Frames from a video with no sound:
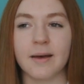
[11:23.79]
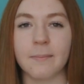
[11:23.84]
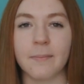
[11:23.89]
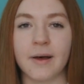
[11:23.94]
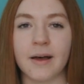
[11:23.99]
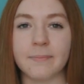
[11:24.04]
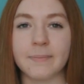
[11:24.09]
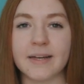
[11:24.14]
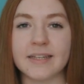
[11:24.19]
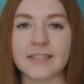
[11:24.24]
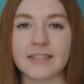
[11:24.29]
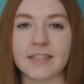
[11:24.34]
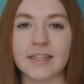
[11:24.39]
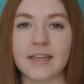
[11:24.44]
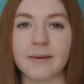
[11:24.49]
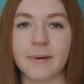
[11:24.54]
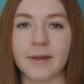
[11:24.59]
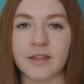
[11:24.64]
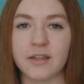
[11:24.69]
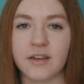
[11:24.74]
But
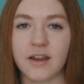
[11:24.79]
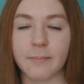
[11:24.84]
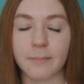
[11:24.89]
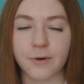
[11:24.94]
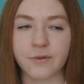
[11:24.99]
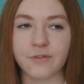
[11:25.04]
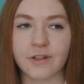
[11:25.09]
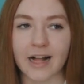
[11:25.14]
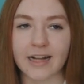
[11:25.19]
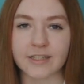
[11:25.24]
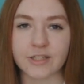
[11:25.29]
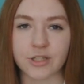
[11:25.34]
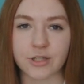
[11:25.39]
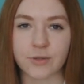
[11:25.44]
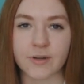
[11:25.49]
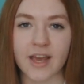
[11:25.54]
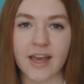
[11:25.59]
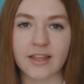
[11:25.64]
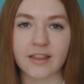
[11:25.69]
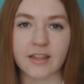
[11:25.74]
basically, by the number of classes you
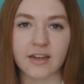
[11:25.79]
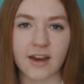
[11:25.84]
take,